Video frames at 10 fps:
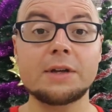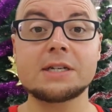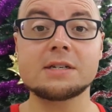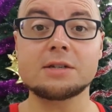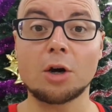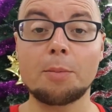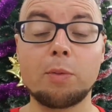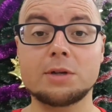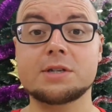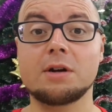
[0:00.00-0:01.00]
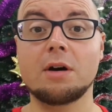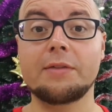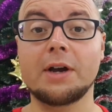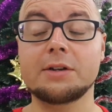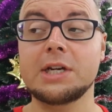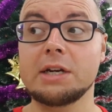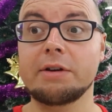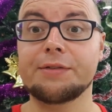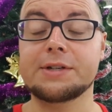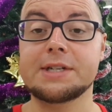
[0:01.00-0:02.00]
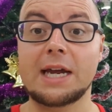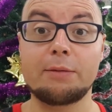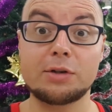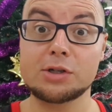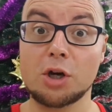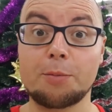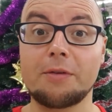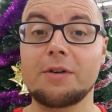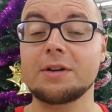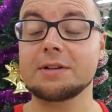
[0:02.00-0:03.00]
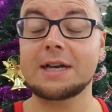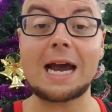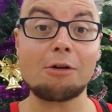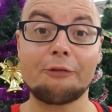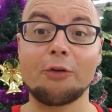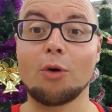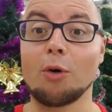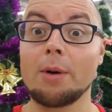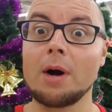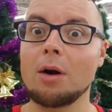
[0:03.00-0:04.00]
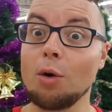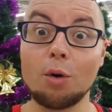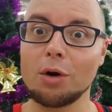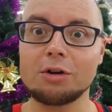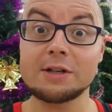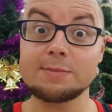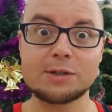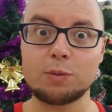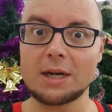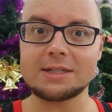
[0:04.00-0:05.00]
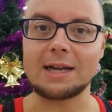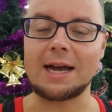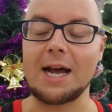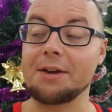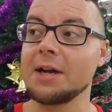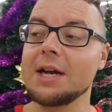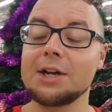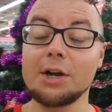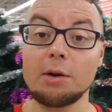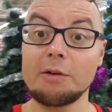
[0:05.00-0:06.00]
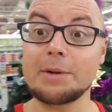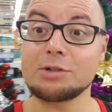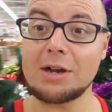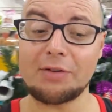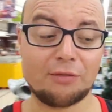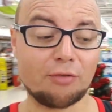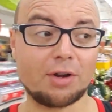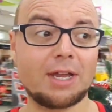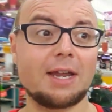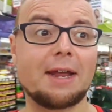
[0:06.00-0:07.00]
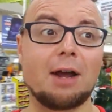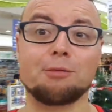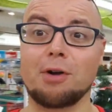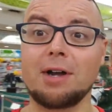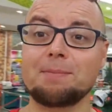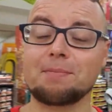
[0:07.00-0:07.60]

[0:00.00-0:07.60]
this stop wasn't on the itinerary for today, just off of a Carrefour or Christmas Wonderland. You know, I've been travelling for a year now, right?